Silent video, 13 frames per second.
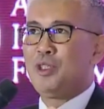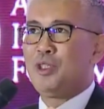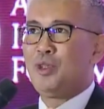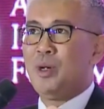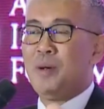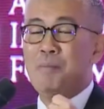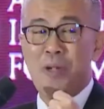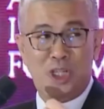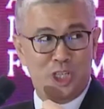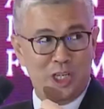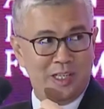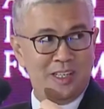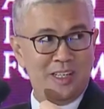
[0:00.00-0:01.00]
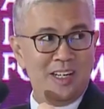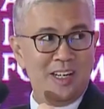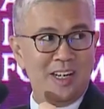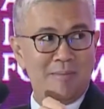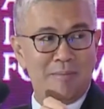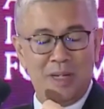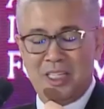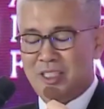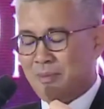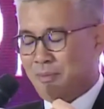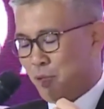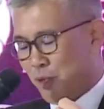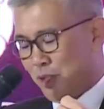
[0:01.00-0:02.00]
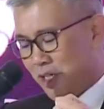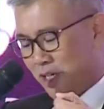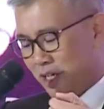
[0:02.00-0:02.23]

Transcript: to a mission-based approach.